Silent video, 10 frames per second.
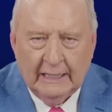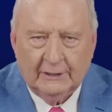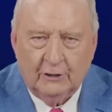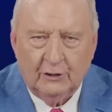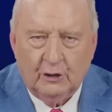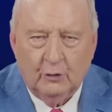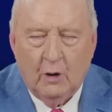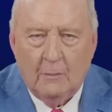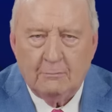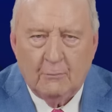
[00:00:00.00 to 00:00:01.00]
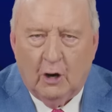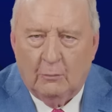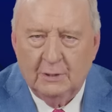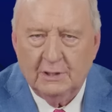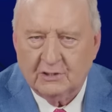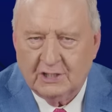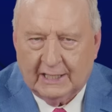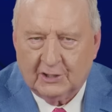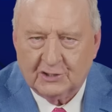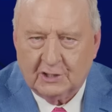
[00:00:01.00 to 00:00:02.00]
under new Mob
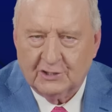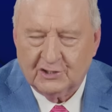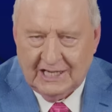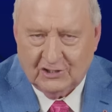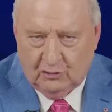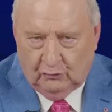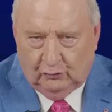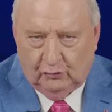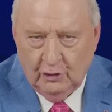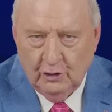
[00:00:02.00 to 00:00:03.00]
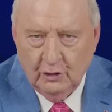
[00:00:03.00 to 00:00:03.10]
tix concessions,